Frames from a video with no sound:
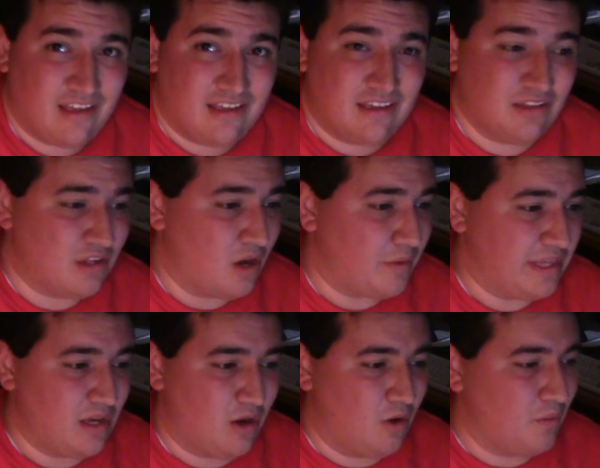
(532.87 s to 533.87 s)
You know,
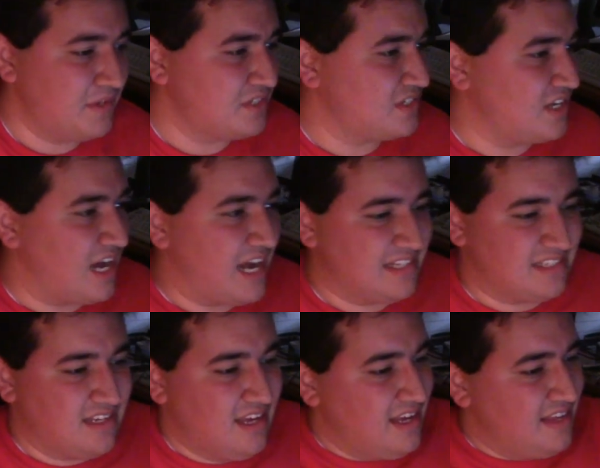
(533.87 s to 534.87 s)
he always
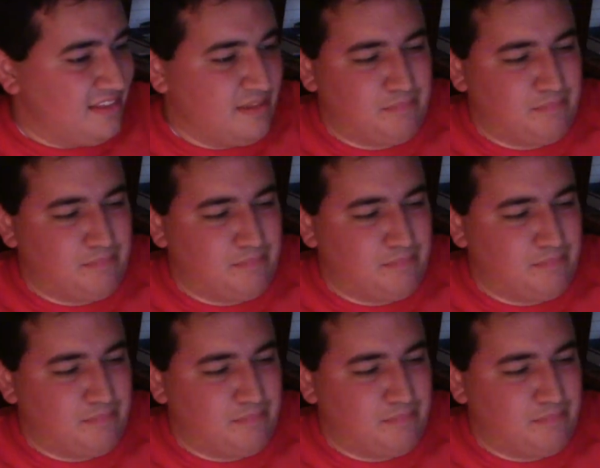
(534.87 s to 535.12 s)
got the